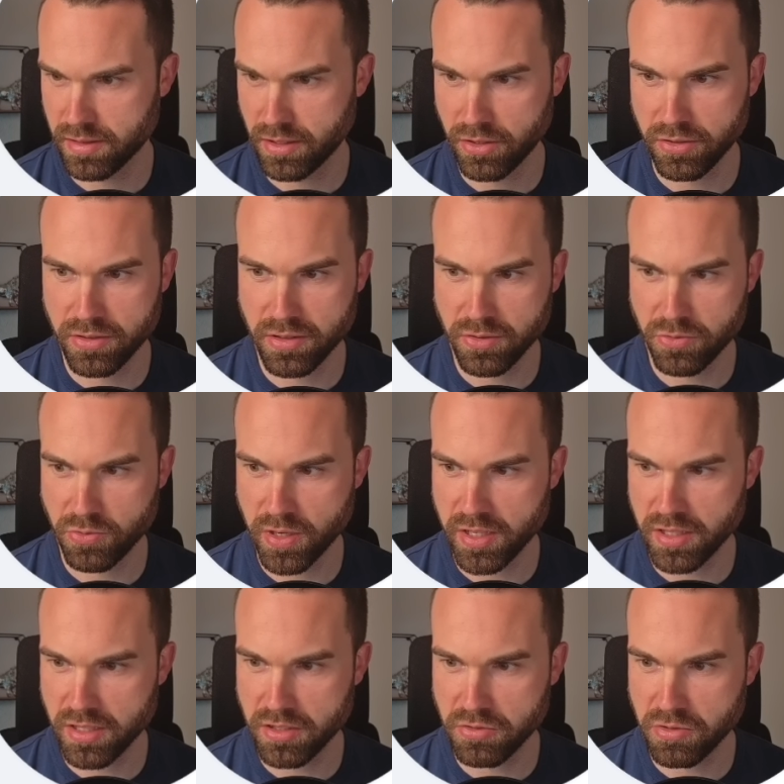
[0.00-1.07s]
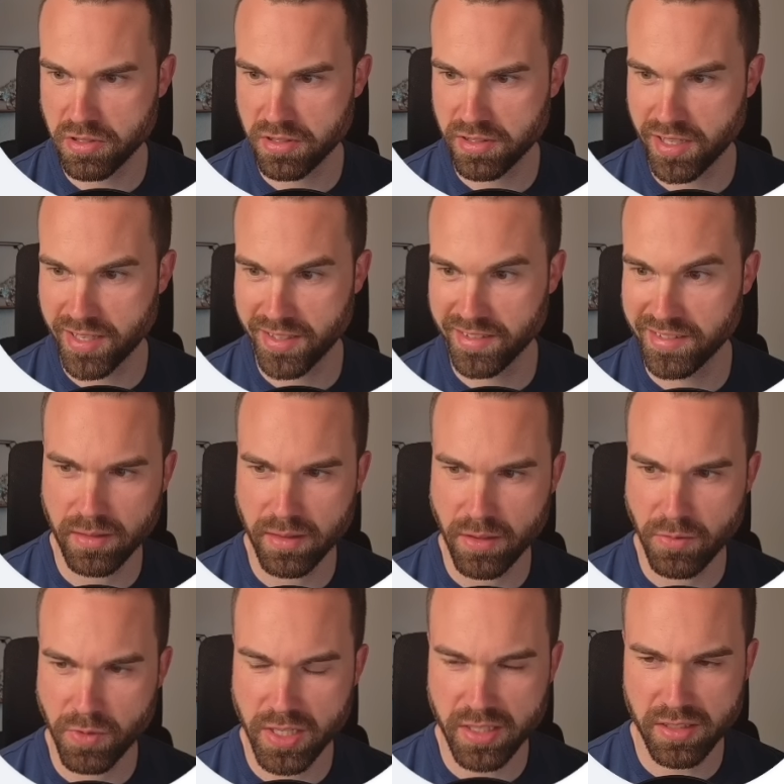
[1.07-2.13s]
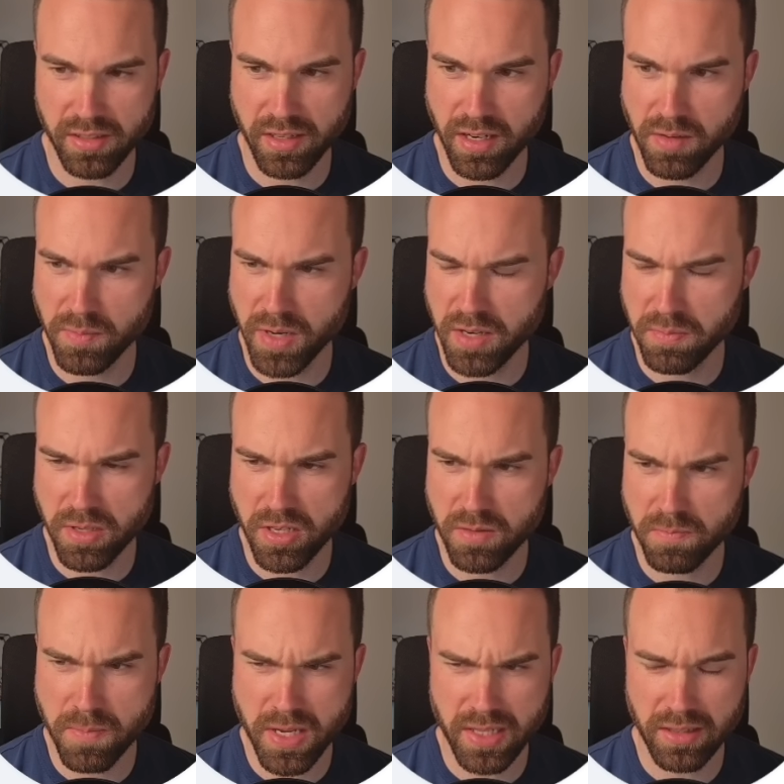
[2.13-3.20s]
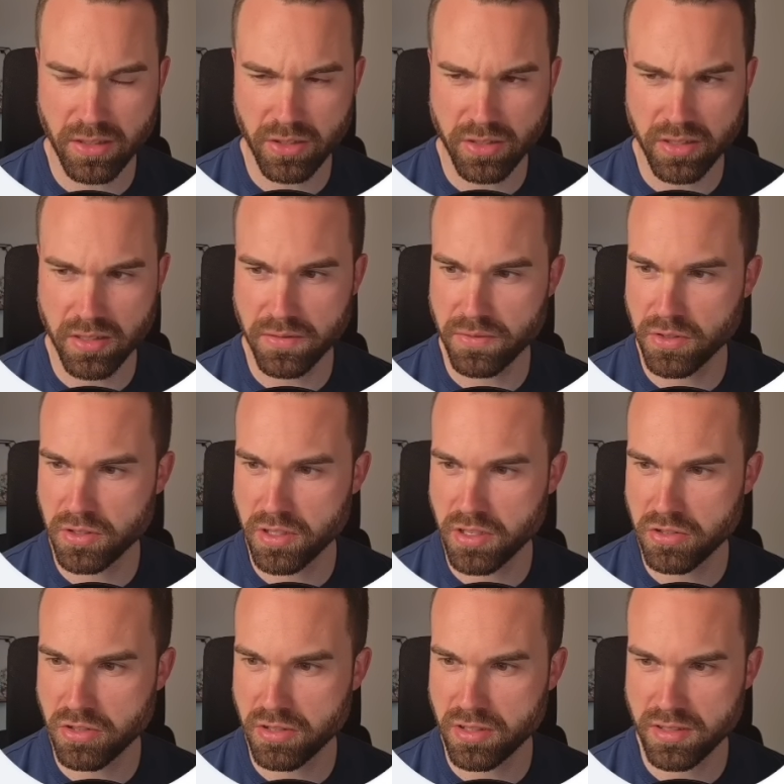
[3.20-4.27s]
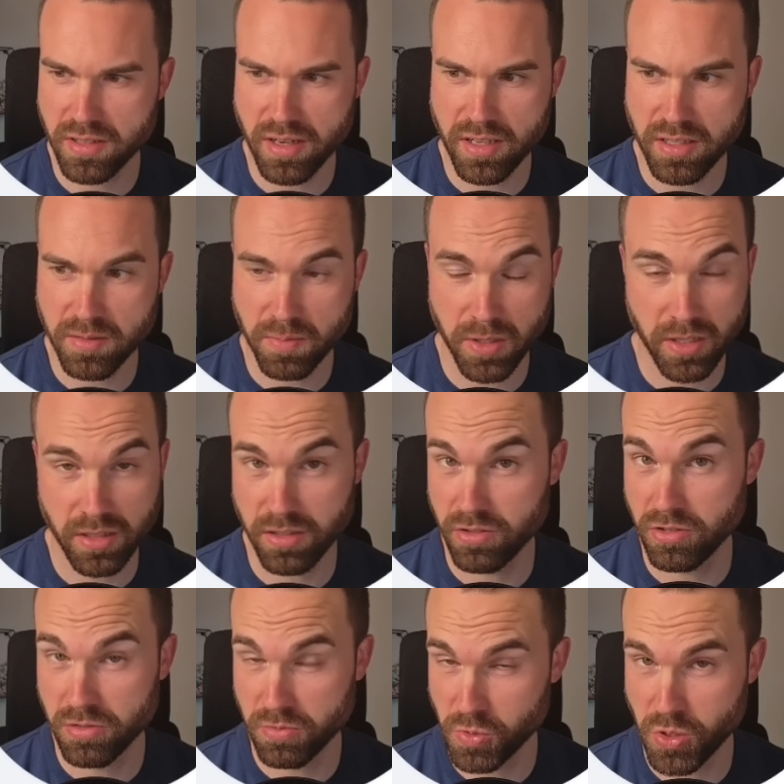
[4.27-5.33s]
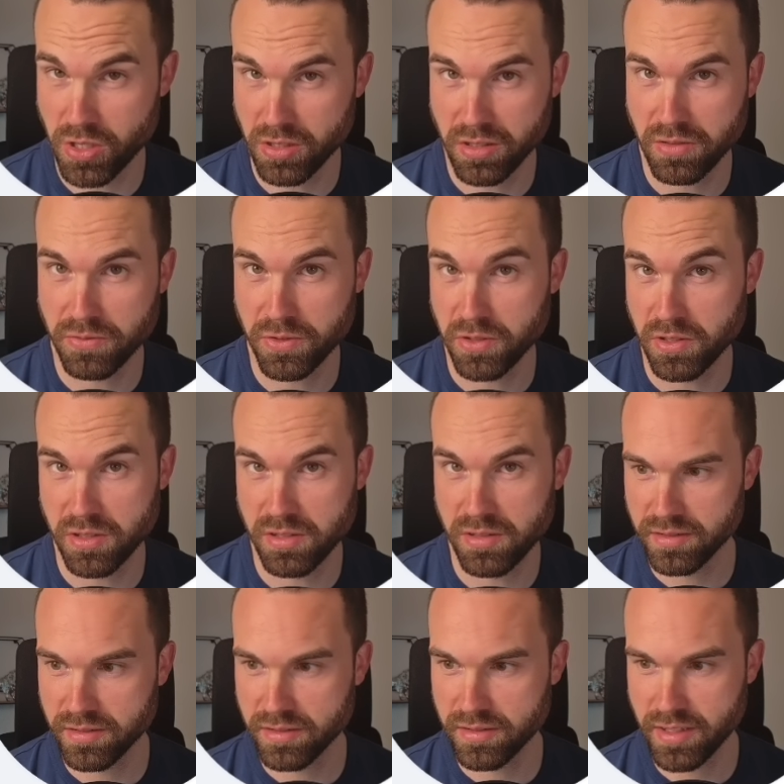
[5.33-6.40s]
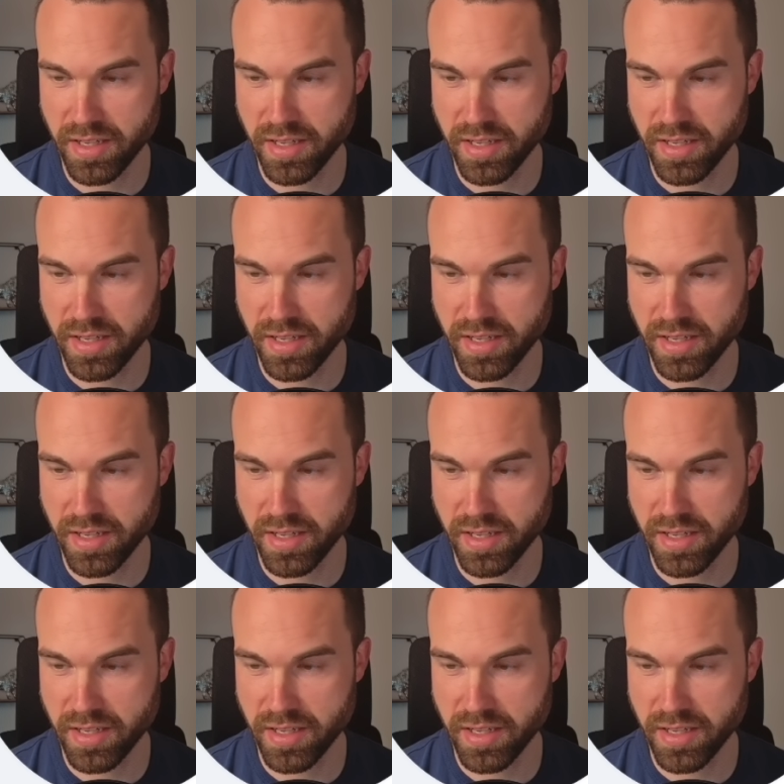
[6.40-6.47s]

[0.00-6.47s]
Looks quite interesting. Well, this style might be a bit noisy for t-shirt designs, but it could work, of course.